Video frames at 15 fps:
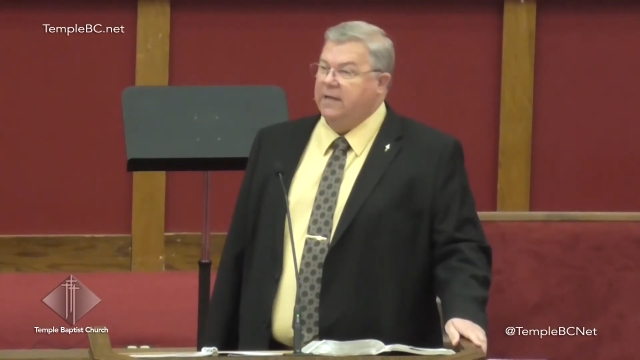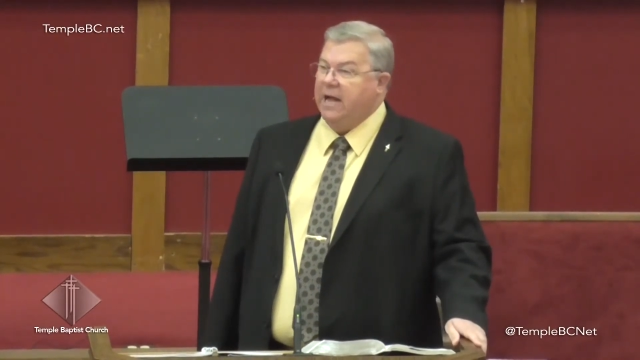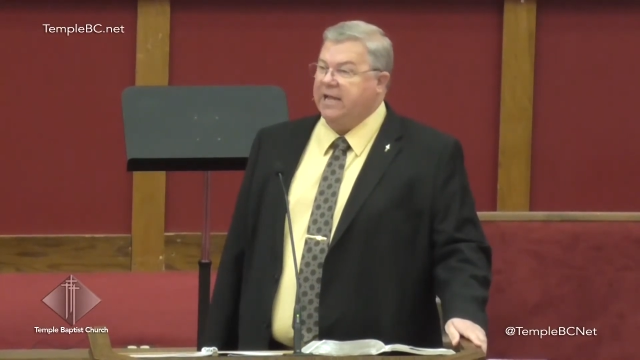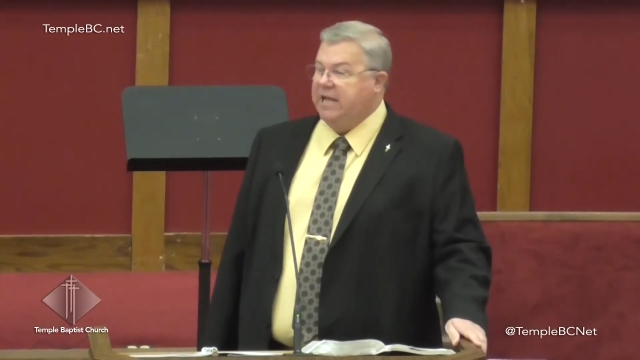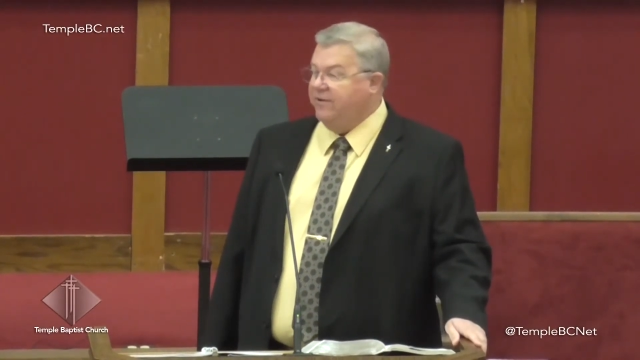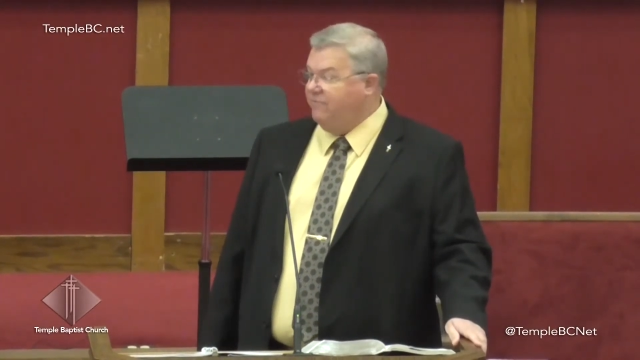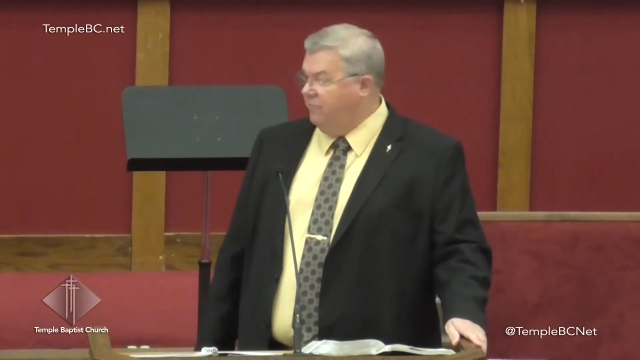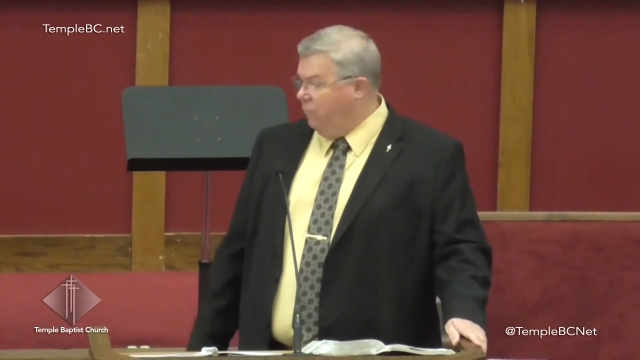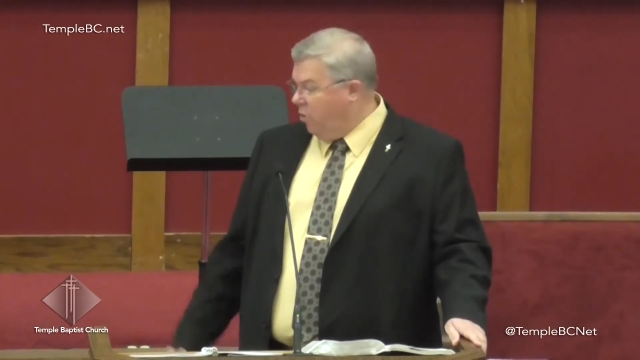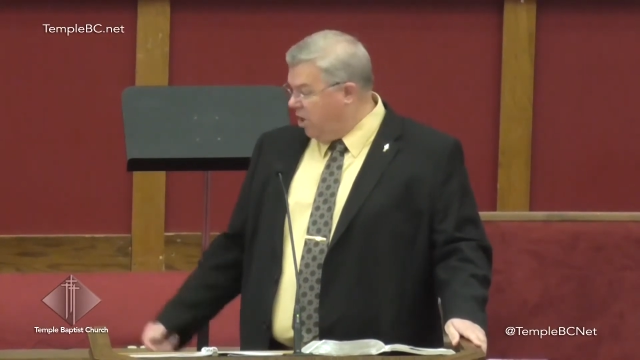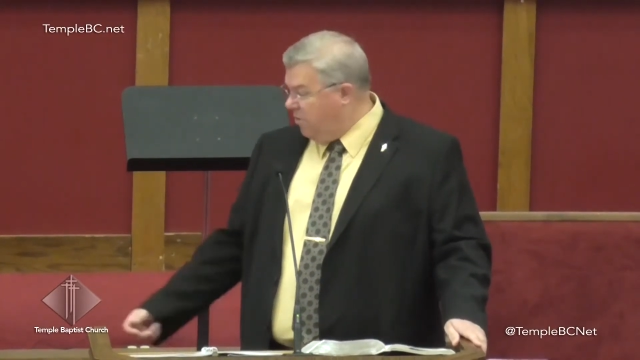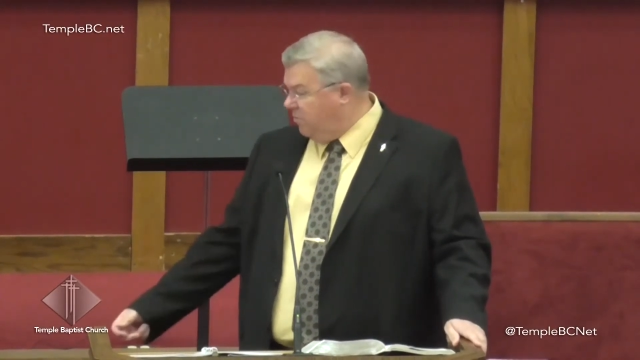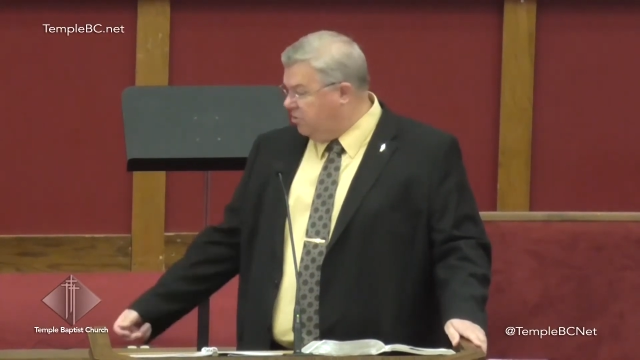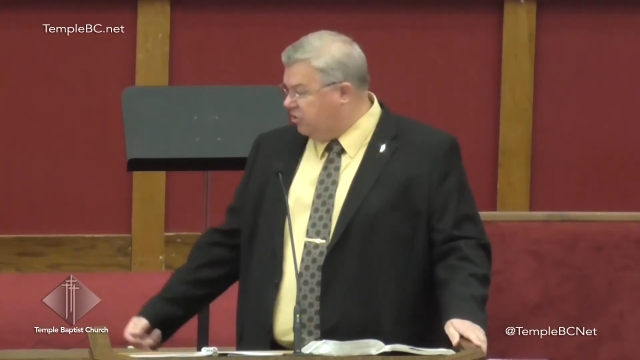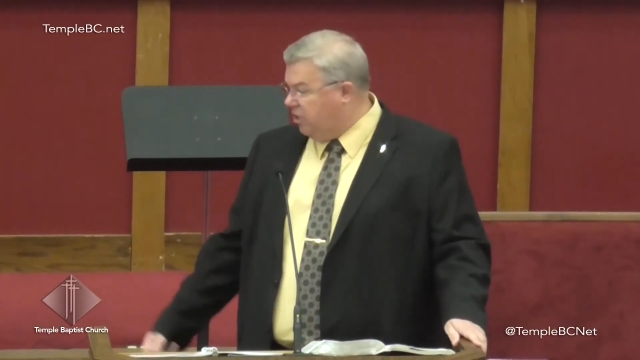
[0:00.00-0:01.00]
I give
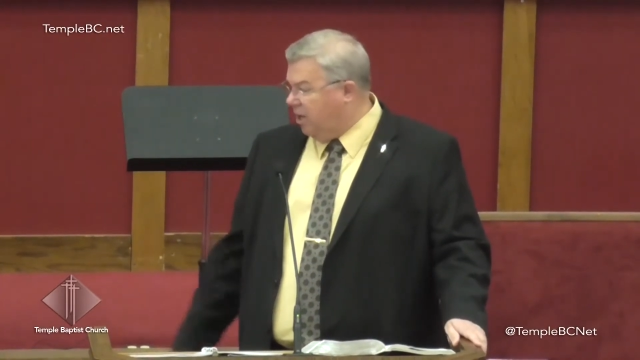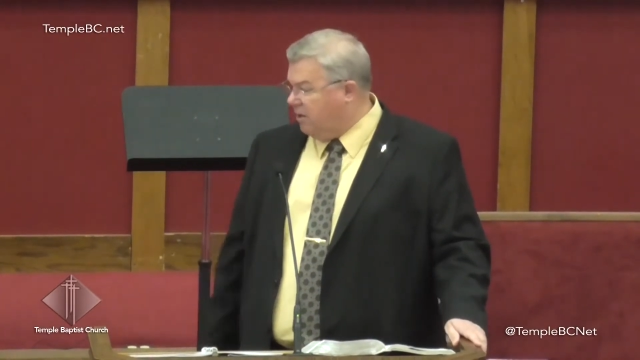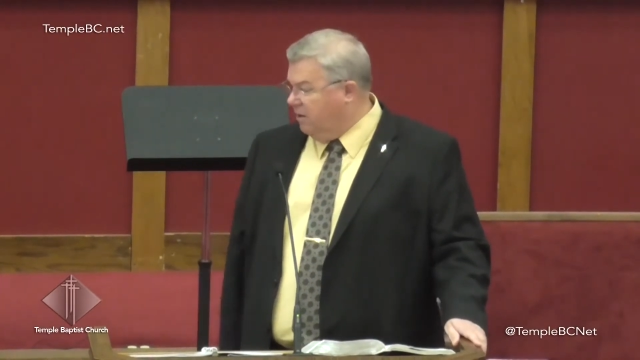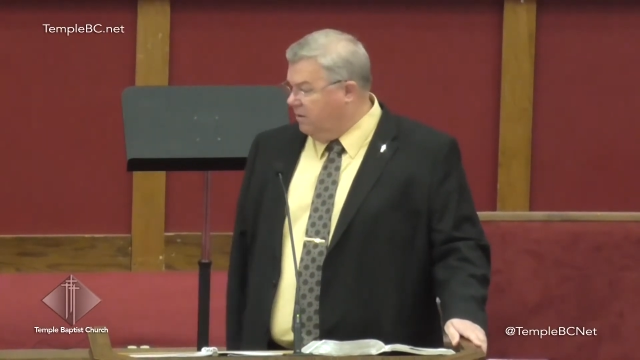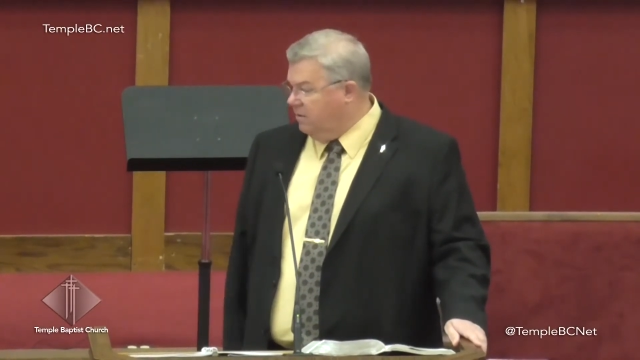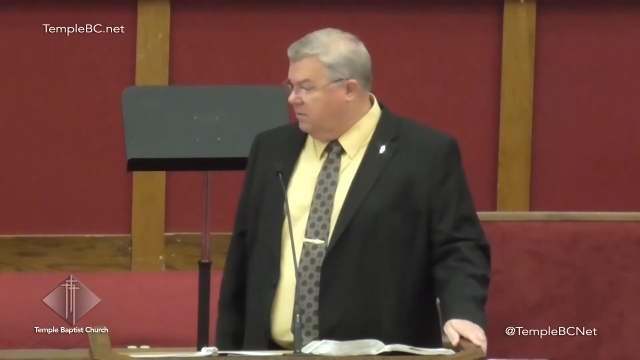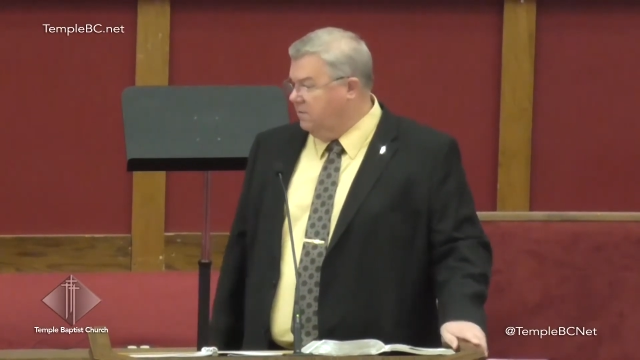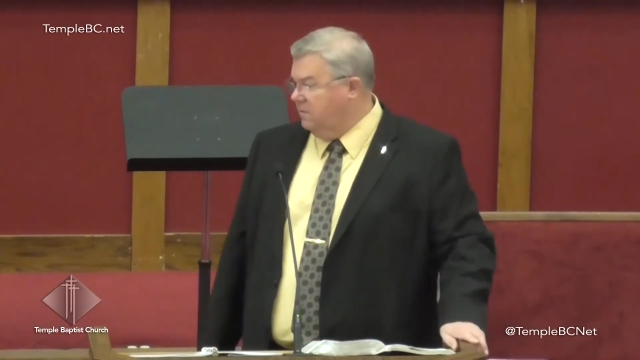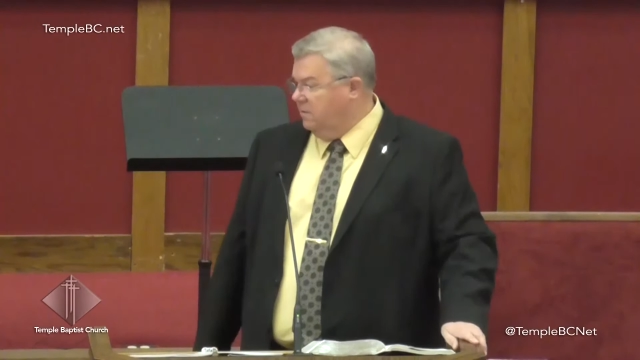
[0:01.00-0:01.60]
one of them a sucker,